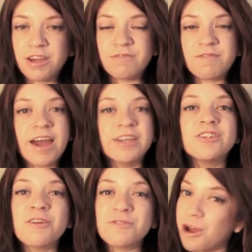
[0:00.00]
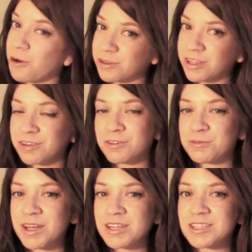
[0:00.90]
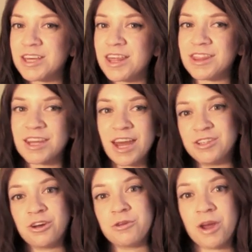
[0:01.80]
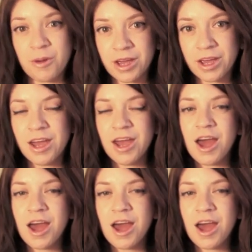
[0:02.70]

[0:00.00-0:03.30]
if I don't know the information, then I don't know it.